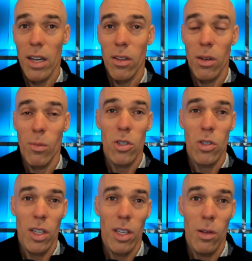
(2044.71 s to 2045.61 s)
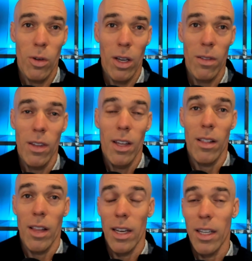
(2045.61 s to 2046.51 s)
it's gotten a little more tricky with
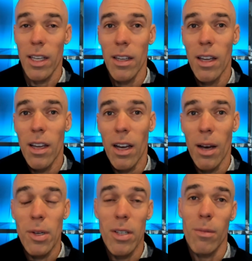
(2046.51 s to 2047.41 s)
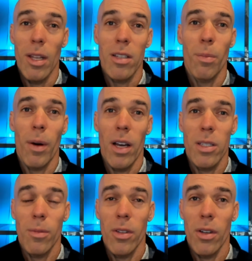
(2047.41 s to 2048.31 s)
mm-hmm. lending um, it doesn't mean it's
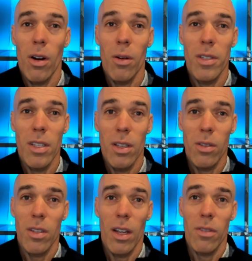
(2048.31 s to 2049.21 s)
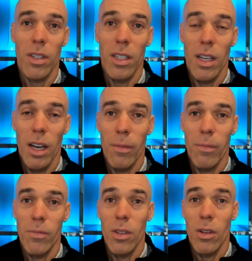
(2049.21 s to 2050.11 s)
impossible there are always deals in every
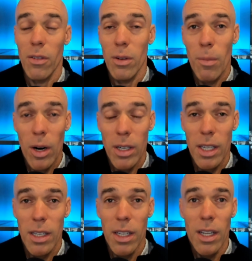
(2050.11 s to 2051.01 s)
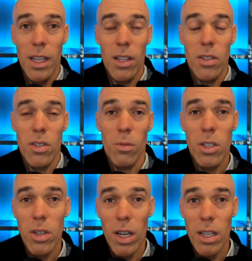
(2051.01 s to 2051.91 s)
um, you know every market and so
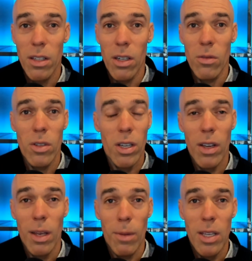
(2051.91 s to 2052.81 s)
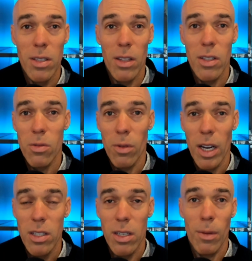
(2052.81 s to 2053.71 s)
we try to you know look okay based on these
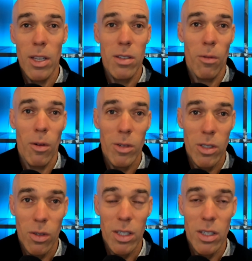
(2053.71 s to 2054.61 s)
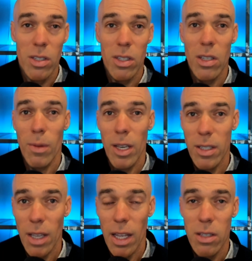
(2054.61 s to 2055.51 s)
rates and based on what we're doing does this
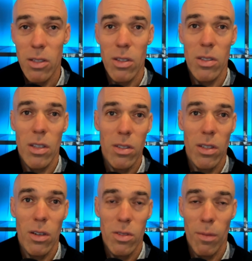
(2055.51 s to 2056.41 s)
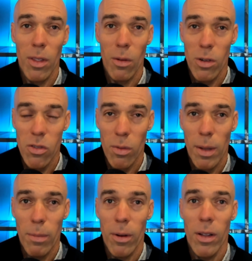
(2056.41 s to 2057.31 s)
make sense does this you know something that works for
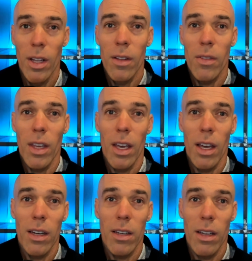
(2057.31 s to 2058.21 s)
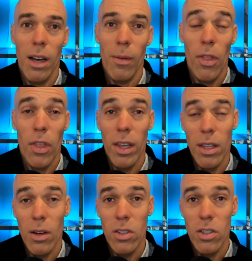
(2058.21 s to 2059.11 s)
people and um, i
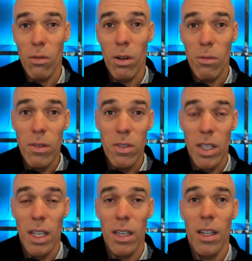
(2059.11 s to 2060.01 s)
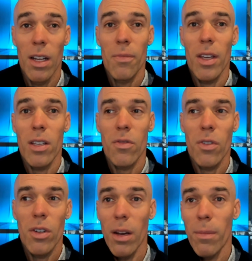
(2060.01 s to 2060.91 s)
think you know in general what we've seen is
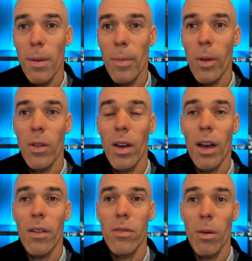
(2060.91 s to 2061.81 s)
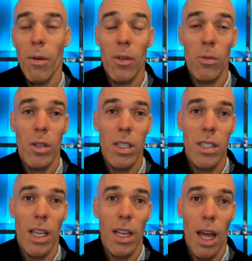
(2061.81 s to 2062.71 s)
for a lot of people uh, some of the real
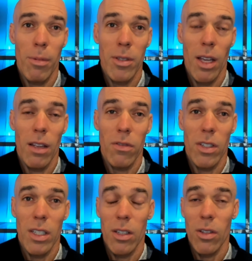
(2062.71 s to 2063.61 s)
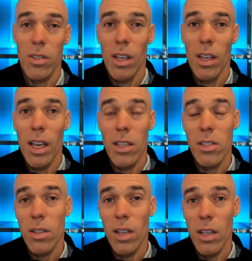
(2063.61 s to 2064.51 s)
estate appetite for deals
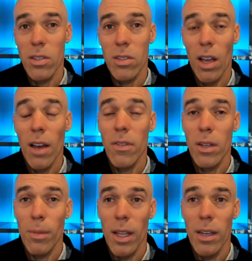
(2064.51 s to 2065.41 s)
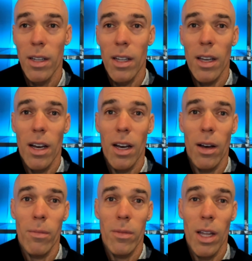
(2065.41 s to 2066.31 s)
has has softened a bit
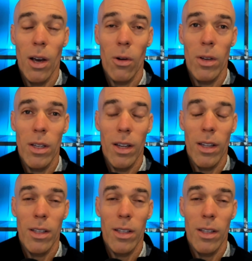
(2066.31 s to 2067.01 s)
um, now,